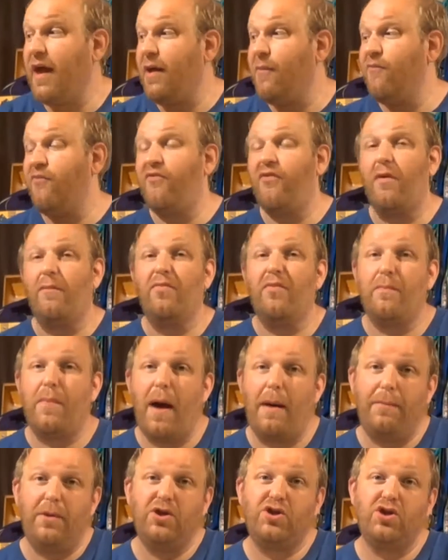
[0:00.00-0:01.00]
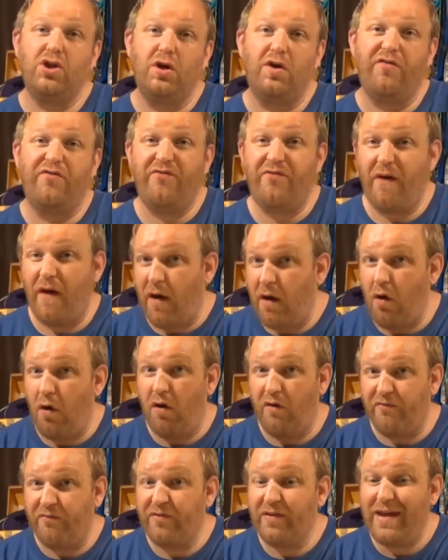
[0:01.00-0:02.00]
game from the publisher Far
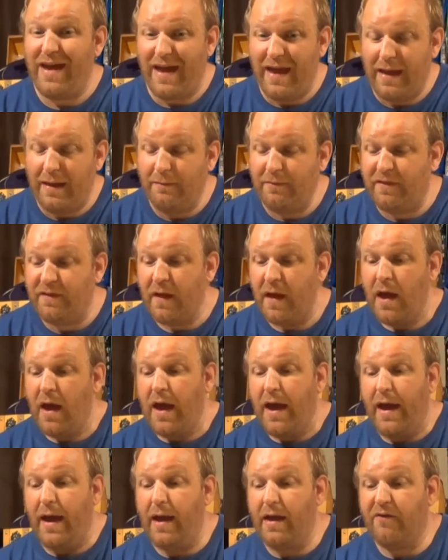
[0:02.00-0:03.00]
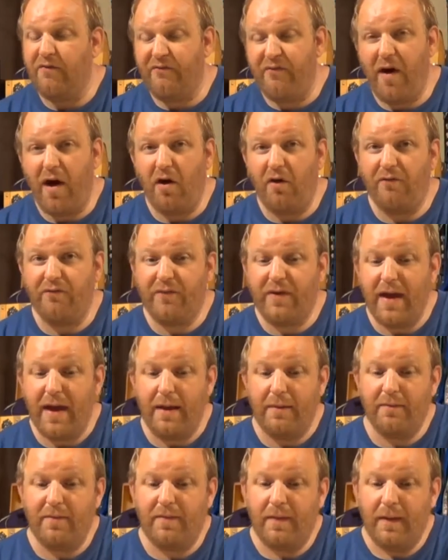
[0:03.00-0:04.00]
Off Games, and Far Off
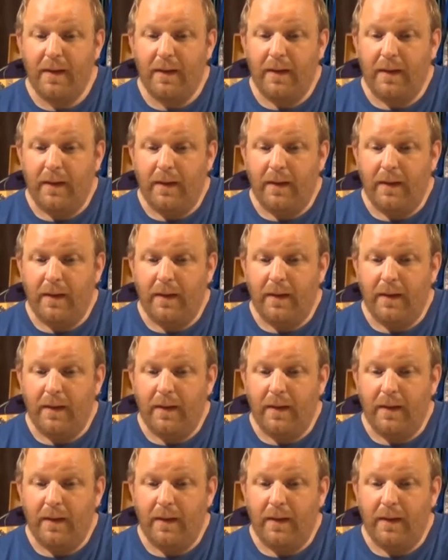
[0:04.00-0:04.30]
Games,